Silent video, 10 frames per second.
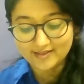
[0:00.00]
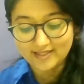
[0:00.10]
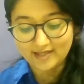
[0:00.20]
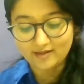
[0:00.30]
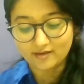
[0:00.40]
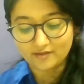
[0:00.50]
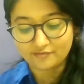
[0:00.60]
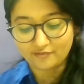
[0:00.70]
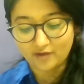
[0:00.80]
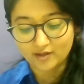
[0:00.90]
Then her
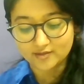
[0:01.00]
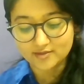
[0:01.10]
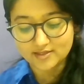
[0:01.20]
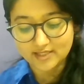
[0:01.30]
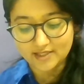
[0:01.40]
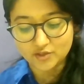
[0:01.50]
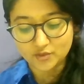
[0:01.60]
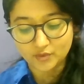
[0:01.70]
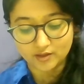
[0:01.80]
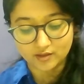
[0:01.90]
father says
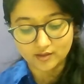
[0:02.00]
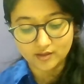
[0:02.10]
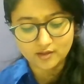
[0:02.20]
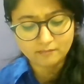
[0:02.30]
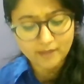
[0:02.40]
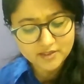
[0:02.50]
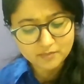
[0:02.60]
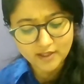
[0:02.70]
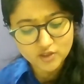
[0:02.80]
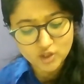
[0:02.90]
to her,
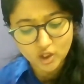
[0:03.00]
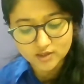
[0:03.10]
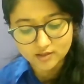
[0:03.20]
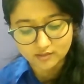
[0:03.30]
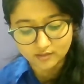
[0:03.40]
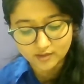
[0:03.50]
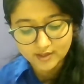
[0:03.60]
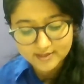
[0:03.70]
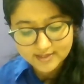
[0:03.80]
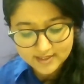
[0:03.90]
but my daughter,
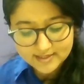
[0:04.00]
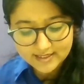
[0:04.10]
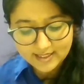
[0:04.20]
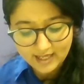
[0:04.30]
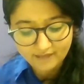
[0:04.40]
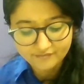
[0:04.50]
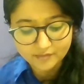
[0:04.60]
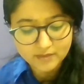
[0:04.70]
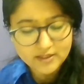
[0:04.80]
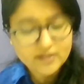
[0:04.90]
does he have
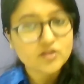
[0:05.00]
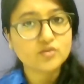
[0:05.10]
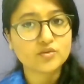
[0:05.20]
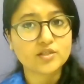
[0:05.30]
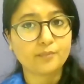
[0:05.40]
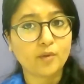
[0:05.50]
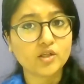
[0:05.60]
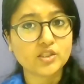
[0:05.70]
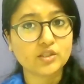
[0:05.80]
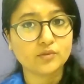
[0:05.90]
the means to
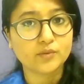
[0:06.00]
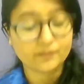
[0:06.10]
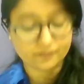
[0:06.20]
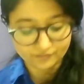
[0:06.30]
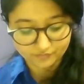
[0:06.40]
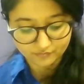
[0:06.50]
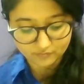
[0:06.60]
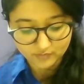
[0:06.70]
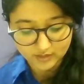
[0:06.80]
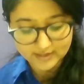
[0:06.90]
support you?
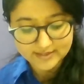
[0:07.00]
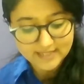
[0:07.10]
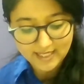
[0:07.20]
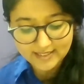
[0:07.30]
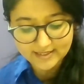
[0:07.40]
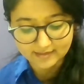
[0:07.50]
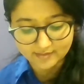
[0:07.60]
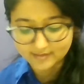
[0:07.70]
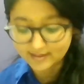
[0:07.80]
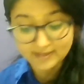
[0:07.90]
Daddy,
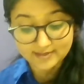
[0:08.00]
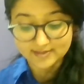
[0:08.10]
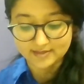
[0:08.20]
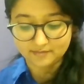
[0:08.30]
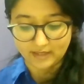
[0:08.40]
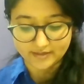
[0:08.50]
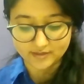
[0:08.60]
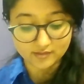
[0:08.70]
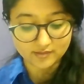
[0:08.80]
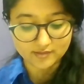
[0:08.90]
that doesn't
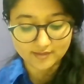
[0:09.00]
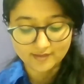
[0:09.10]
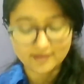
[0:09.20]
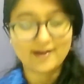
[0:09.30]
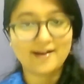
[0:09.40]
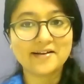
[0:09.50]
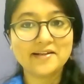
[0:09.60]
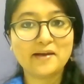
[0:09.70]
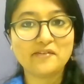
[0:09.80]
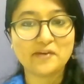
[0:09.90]
matter. I
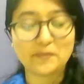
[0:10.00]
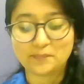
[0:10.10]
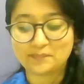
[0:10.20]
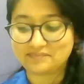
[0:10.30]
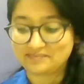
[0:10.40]
love him.